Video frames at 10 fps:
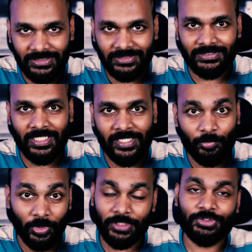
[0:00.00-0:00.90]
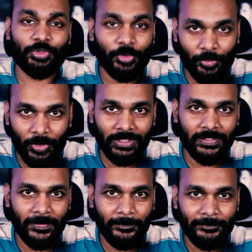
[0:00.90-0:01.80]
just like what I showed you
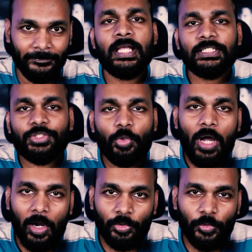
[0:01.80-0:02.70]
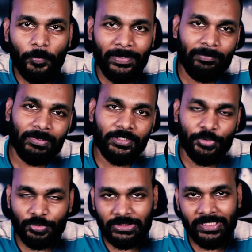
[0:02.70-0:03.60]
earlier. So how do people
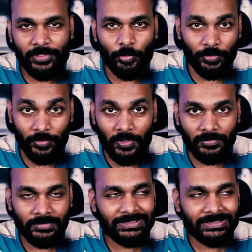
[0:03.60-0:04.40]
usually go wrong?